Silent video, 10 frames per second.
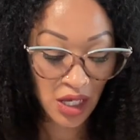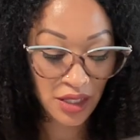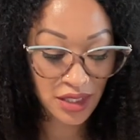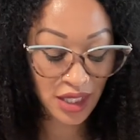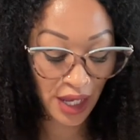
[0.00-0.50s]

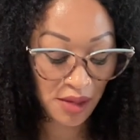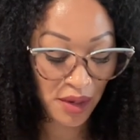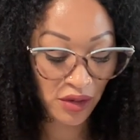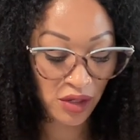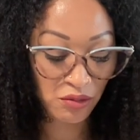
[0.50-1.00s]
This came
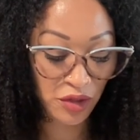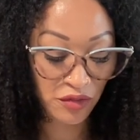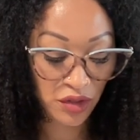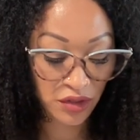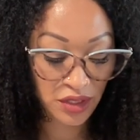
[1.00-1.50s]
out in
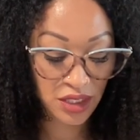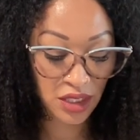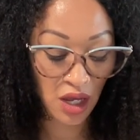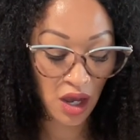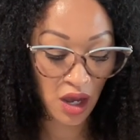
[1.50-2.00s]
reverse.
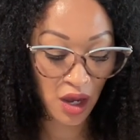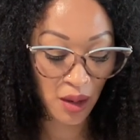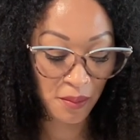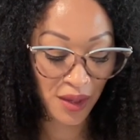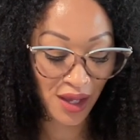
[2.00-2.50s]

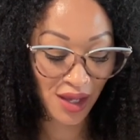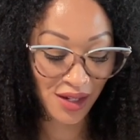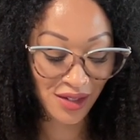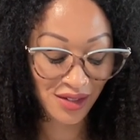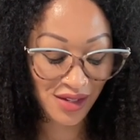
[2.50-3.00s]

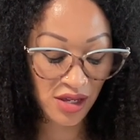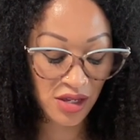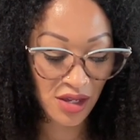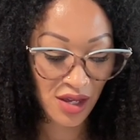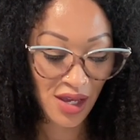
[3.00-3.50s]
And
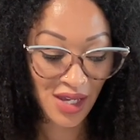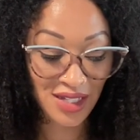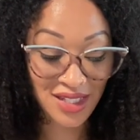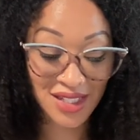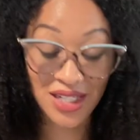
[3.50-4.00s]

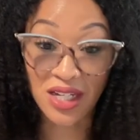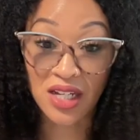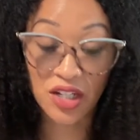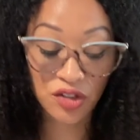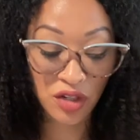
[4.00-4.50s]
it's sitting
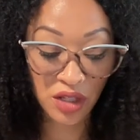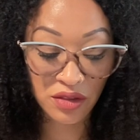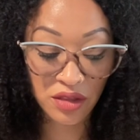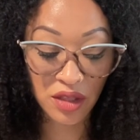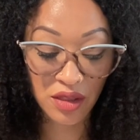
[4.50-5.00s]

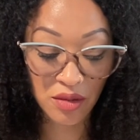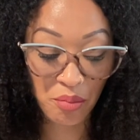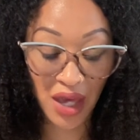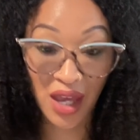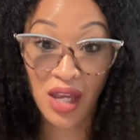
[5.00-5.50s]
underneath
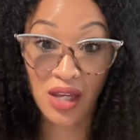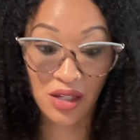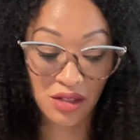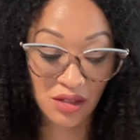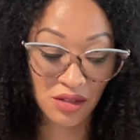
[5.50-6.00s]

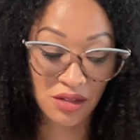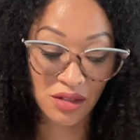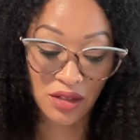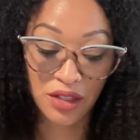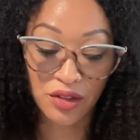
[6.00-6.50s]
pain,
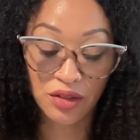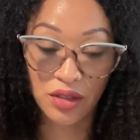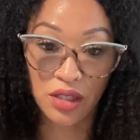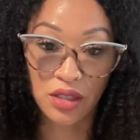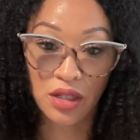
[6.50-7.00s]

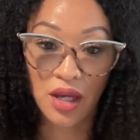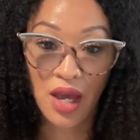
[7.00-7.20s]
literally.